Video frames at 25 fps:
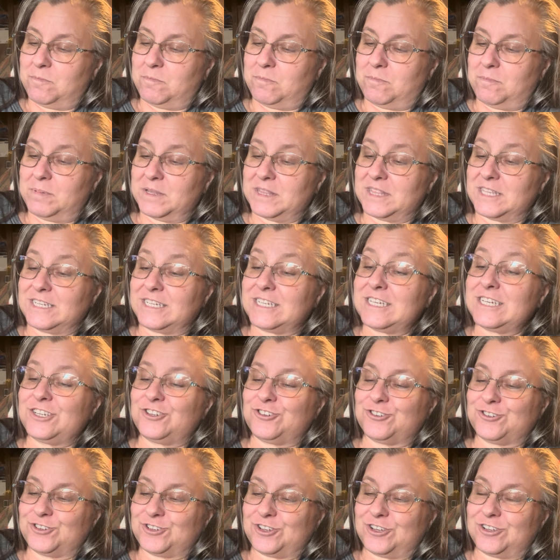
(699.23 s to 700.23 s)
But the
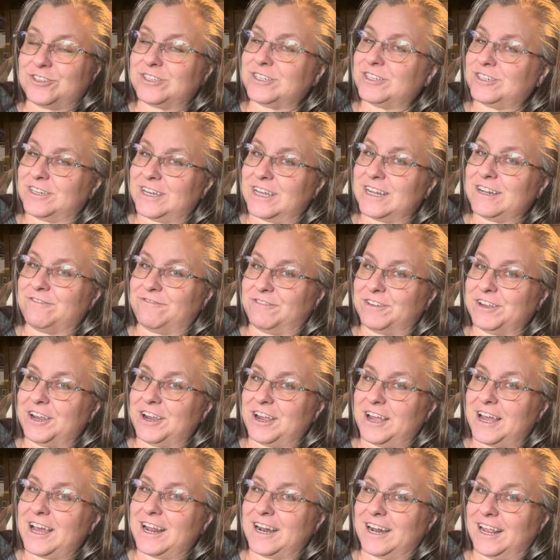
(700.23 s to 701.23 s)
teachers all still had to figure
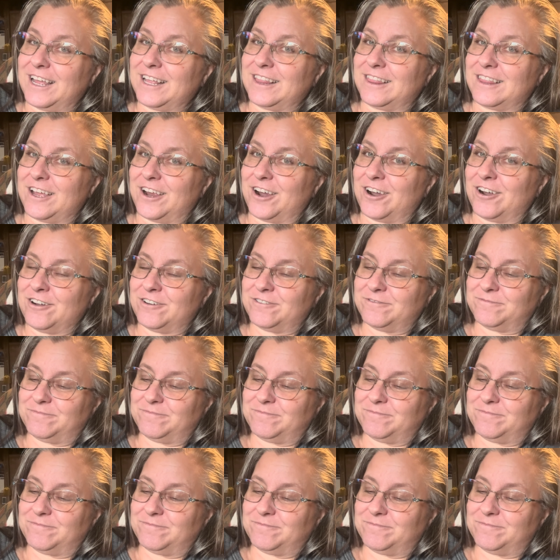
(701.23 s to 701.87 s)
out how to get there.